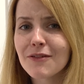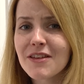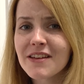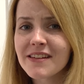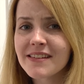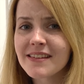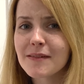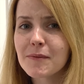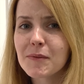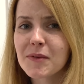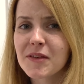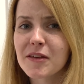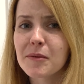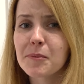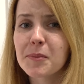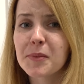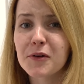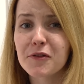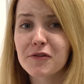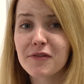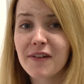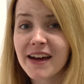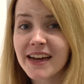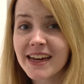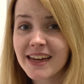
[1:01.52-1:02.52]
seems simple,
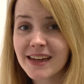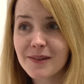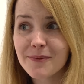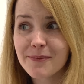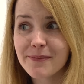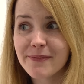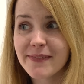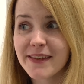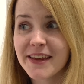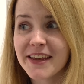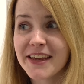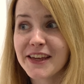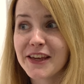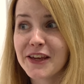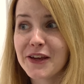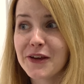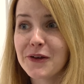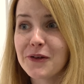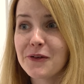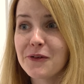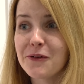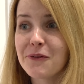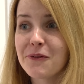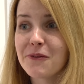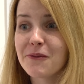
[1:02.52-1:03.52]
right?
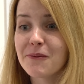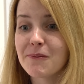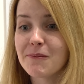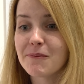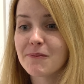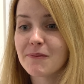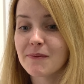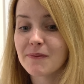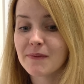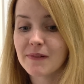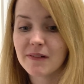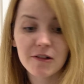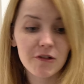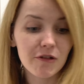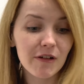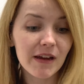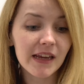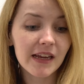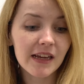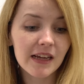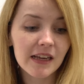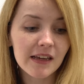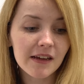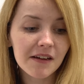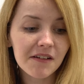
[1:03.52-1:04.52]
You
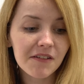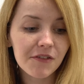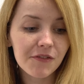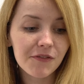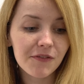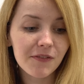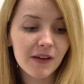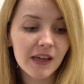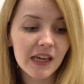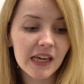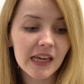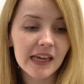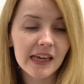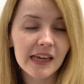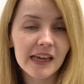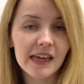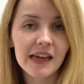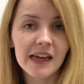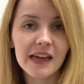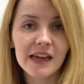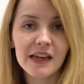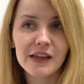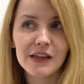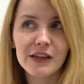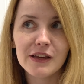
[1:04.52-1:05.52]
create
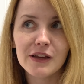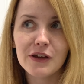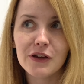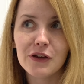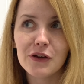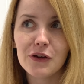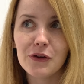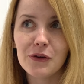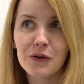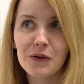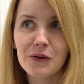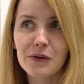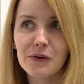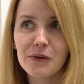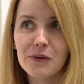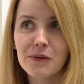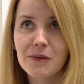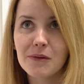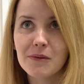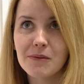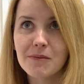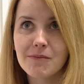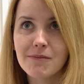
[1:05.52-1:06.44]
calligraphy, you